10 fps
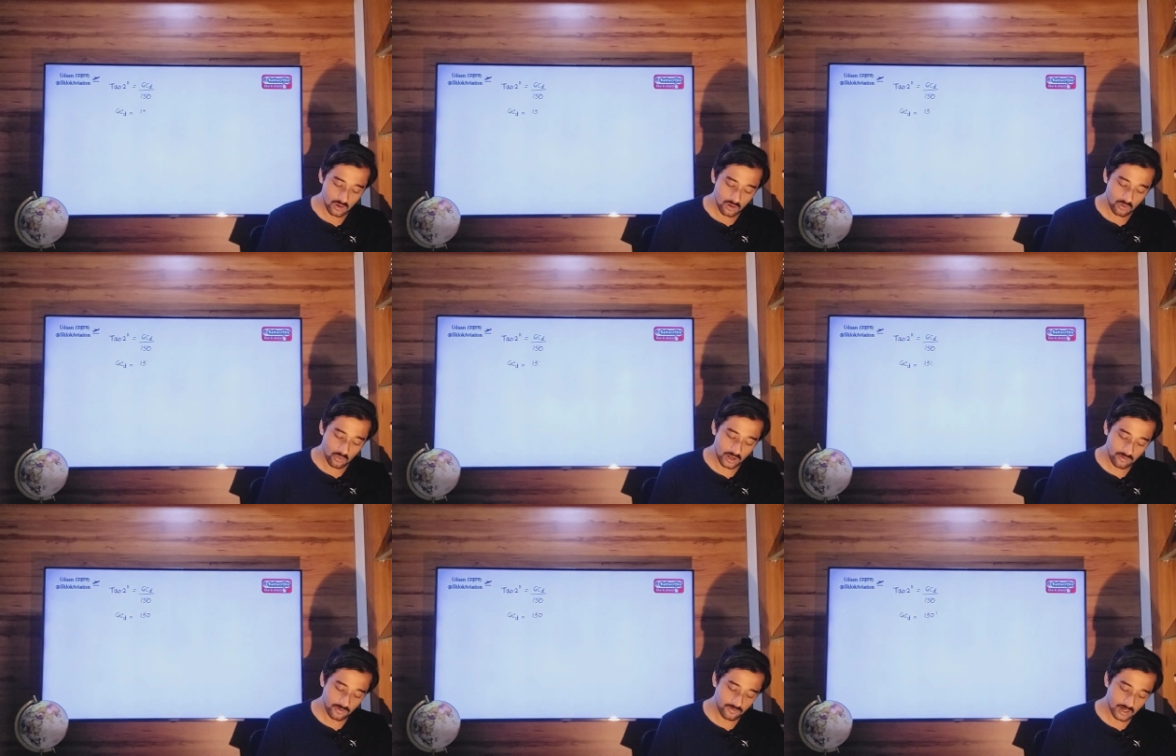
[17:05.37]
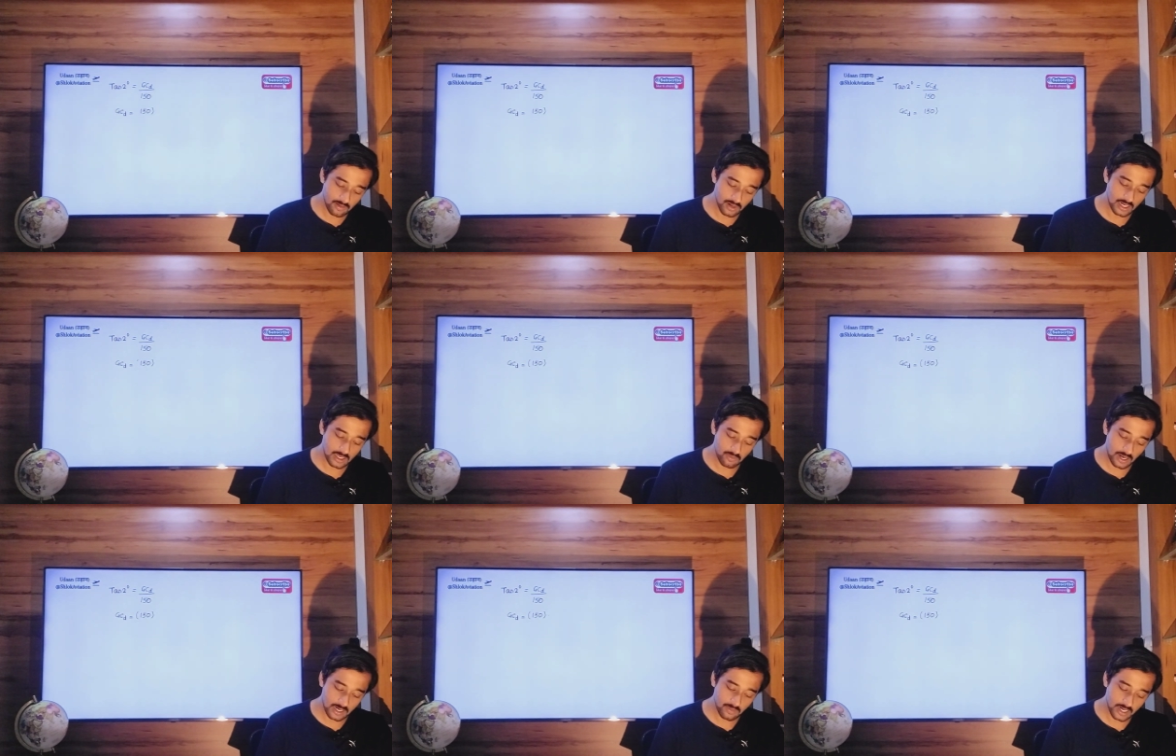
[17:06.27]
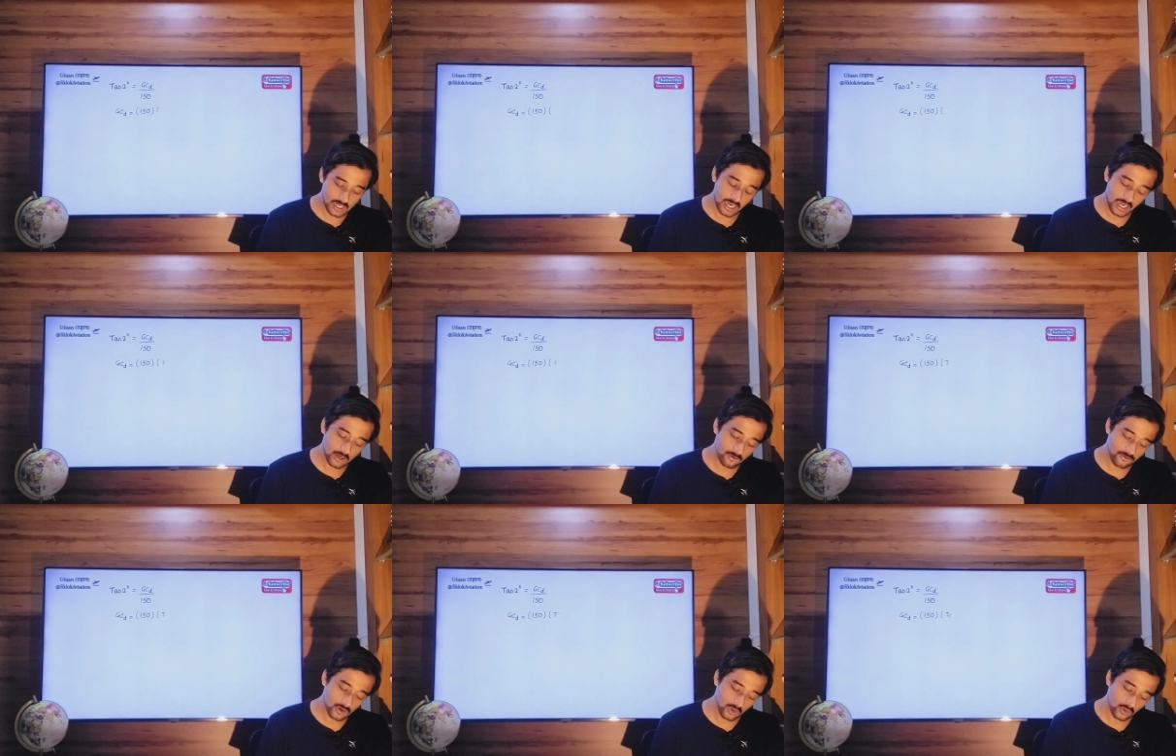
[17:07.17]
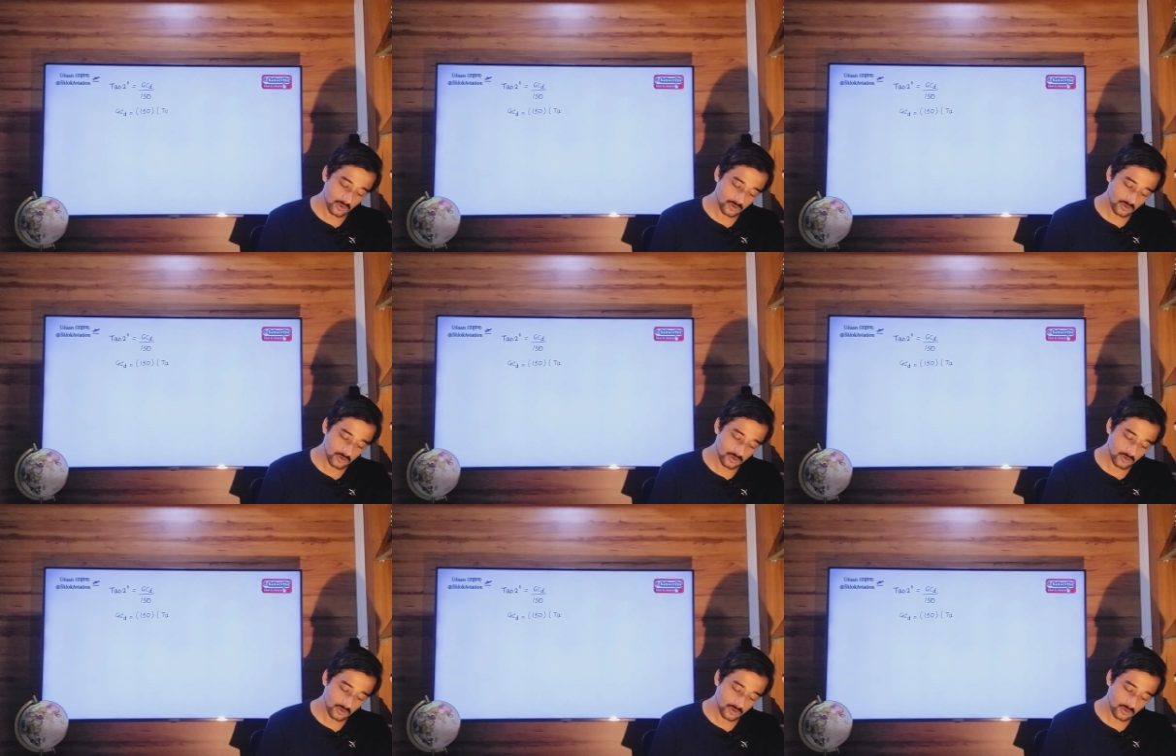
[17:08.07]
150 multiplied by tan of 2.